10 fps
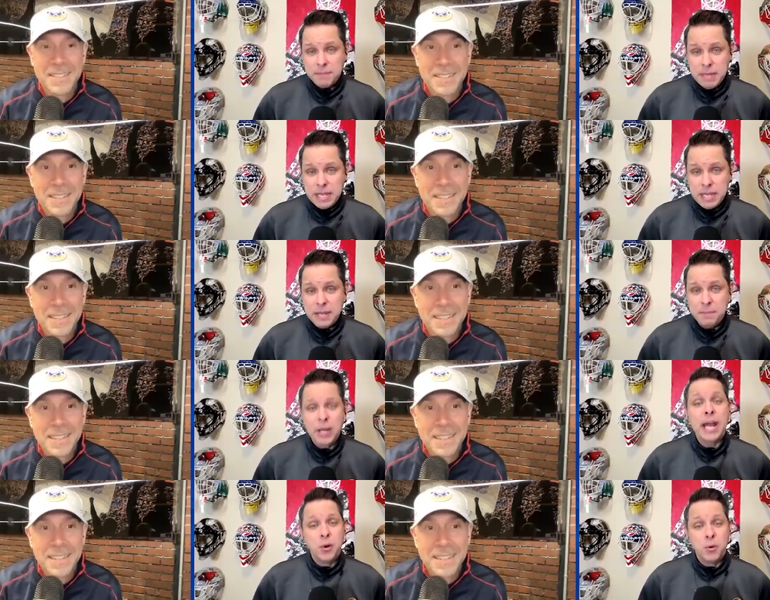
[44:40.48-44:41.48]
Speaker 1: me, but I
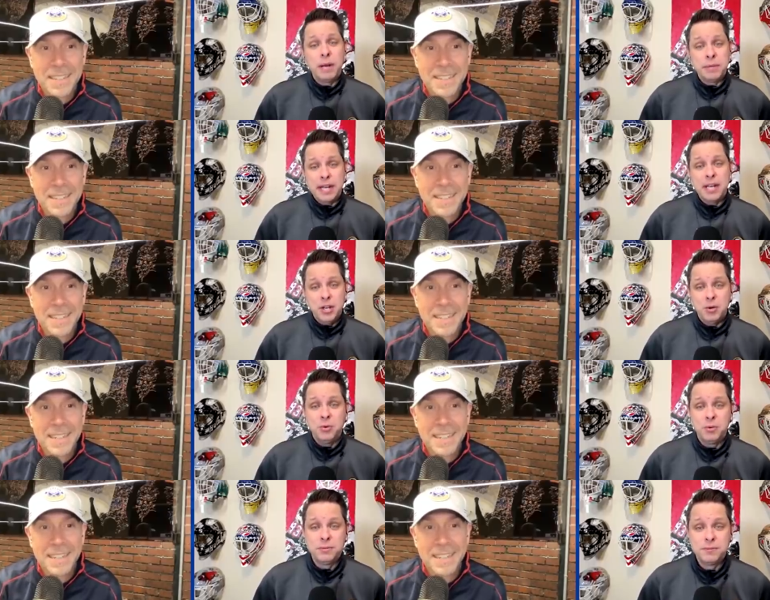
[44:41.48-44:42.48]
know what I'm getting you.
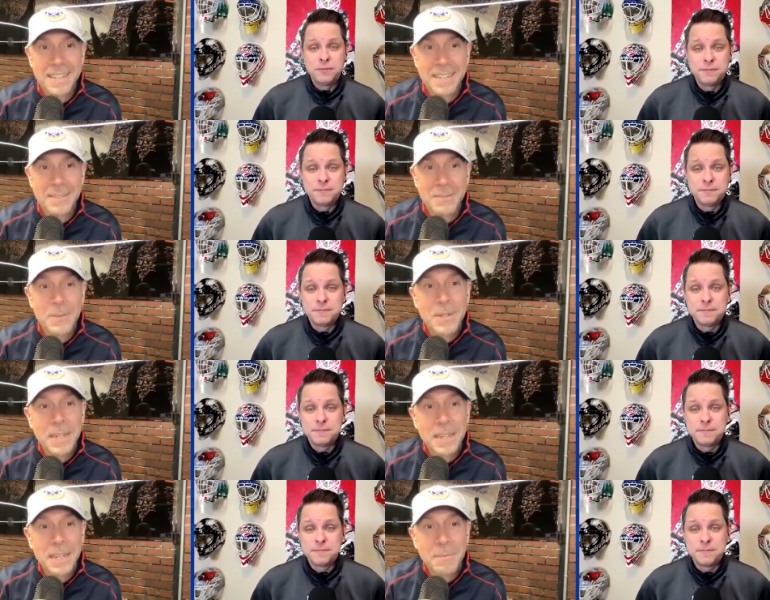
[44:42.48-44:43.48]
Speaker 2: Well,
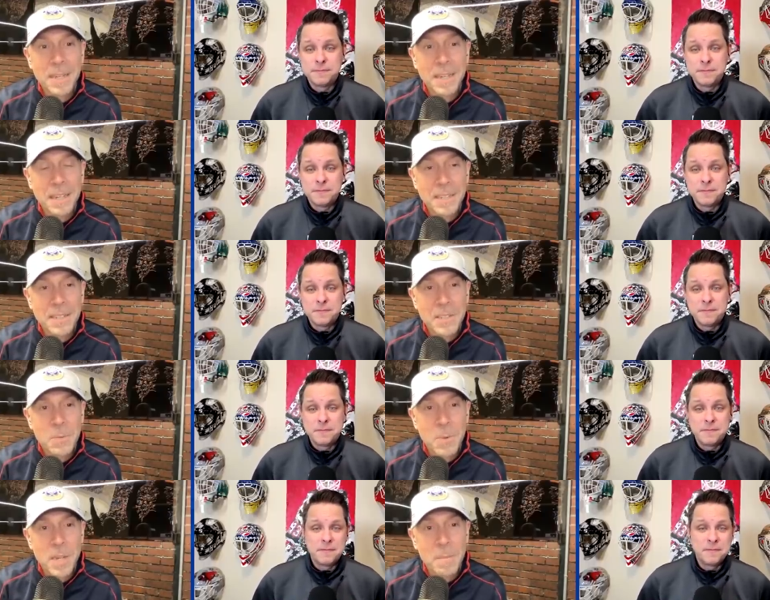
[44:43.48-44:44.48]
can you give me a hint as
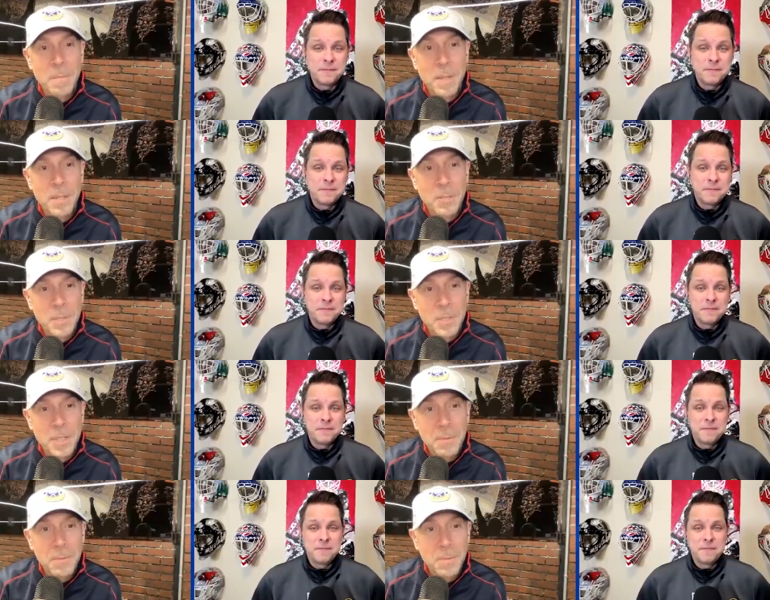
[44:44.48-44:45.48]
to what you might be
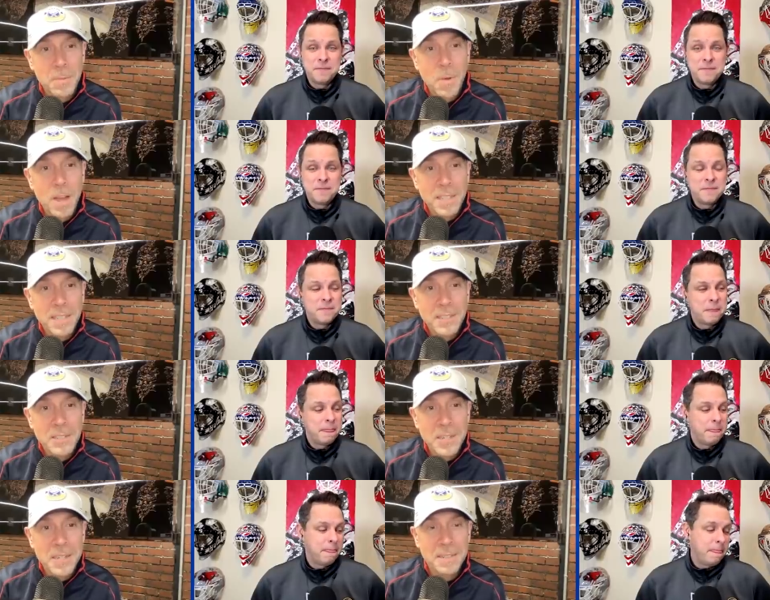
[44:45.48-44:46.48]
interested in wanting
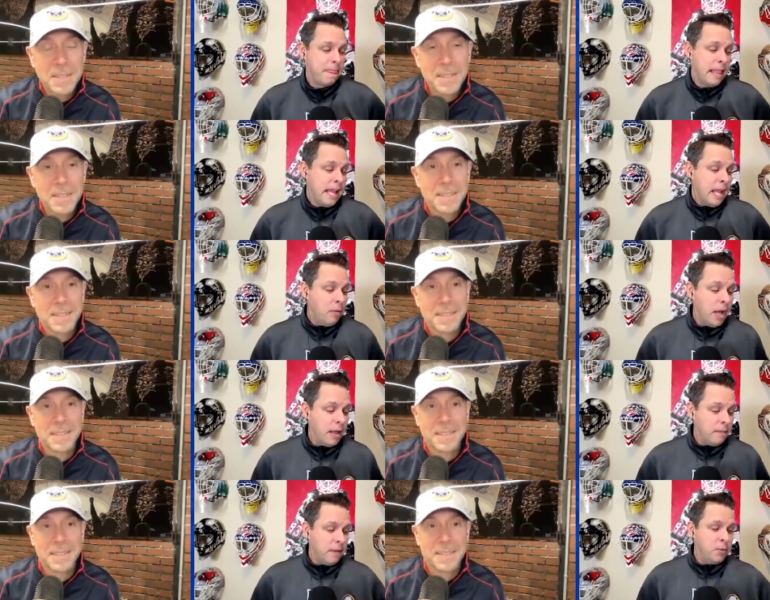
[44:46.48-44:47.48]
this year?
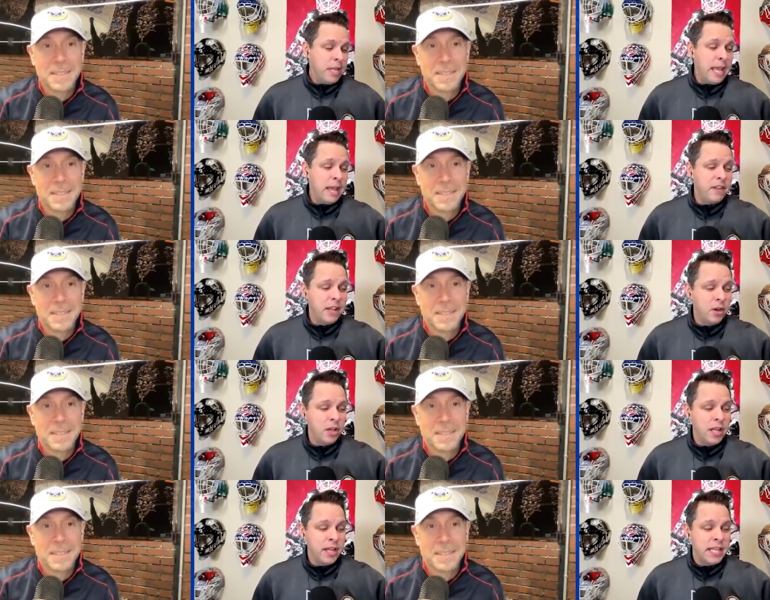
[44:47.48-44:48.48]
Speaker 1: Well, we have a little
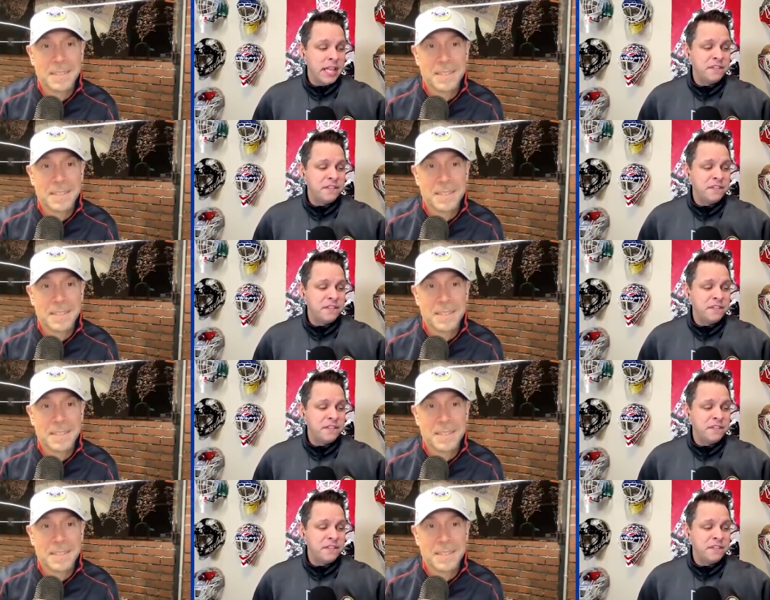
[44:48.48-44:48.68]
uh, gift